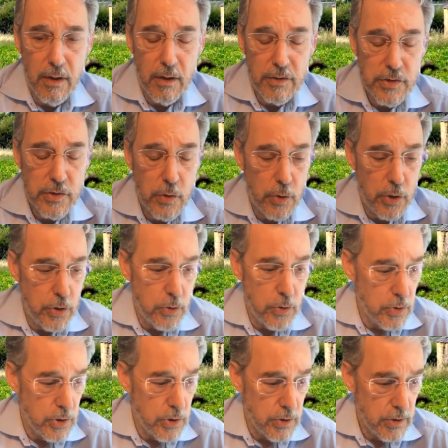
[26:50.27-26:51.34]
so
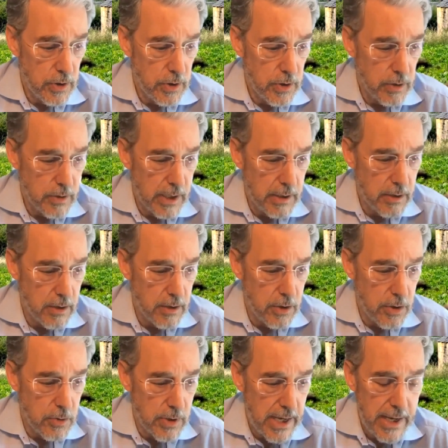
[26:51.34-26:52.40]
huge that
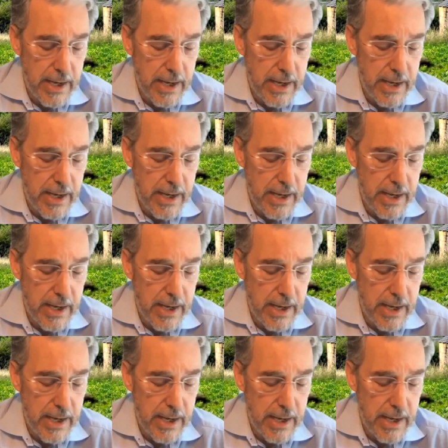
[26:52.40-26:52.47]
you're